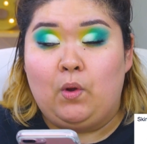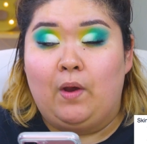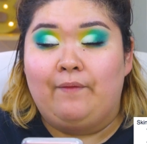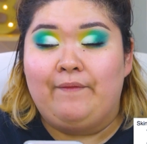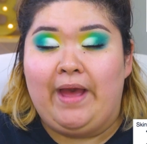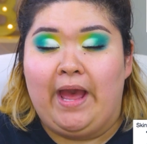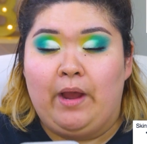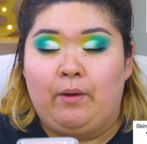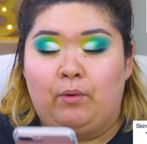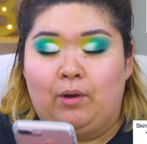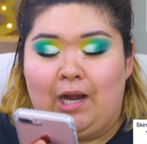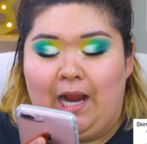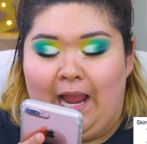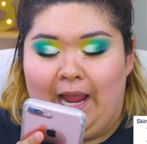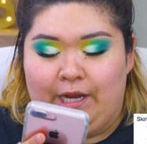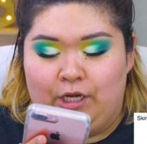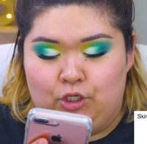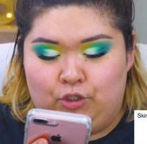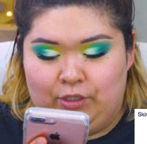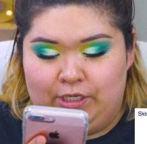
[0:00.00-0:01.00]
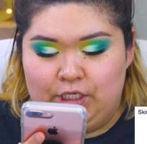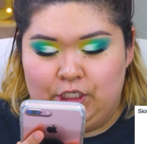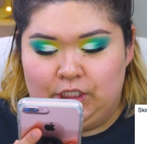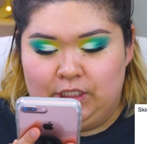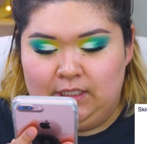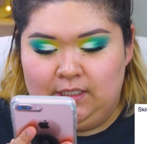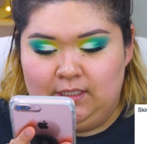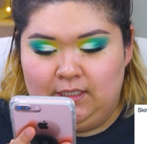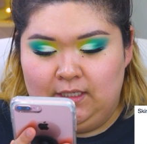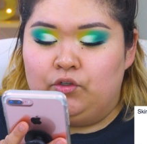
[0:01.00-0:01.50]
12-hour
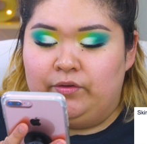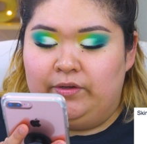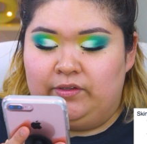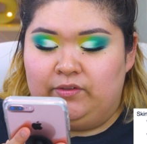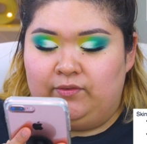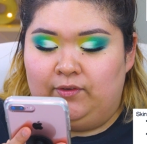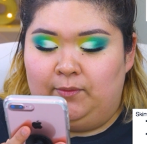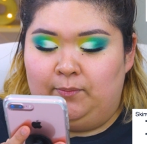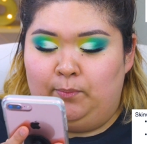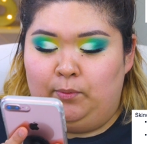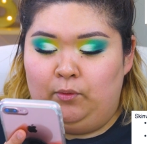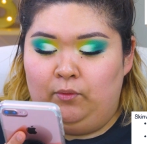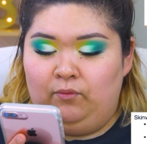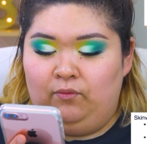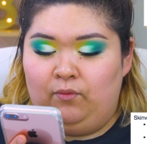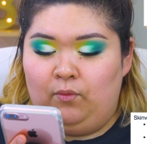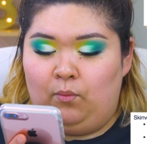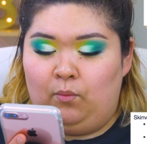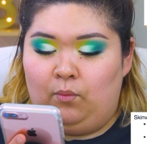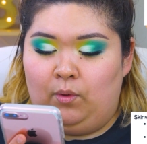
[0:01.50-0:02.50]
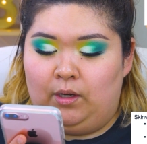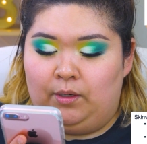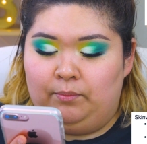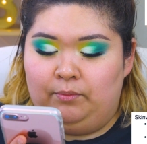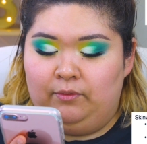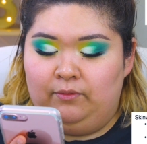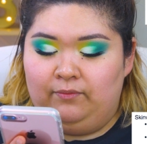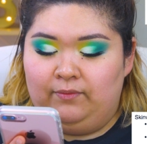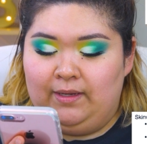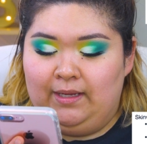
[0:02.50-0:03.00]
hydration, transfer proof,
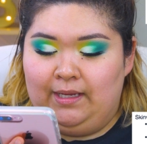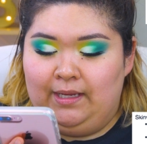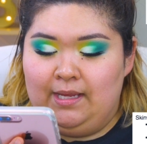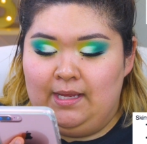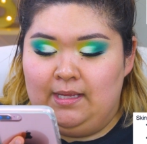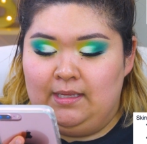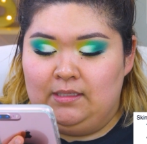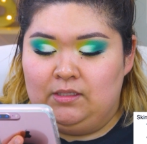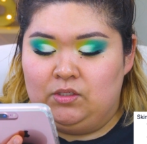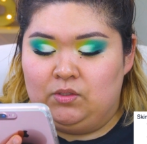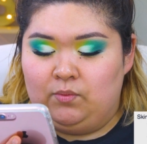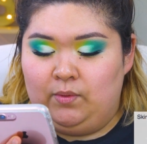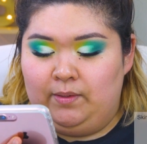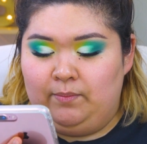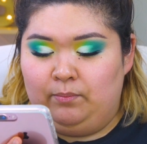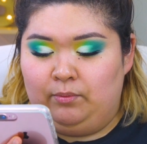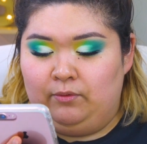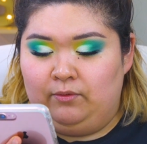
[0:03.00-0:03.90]
waterproof, and sweat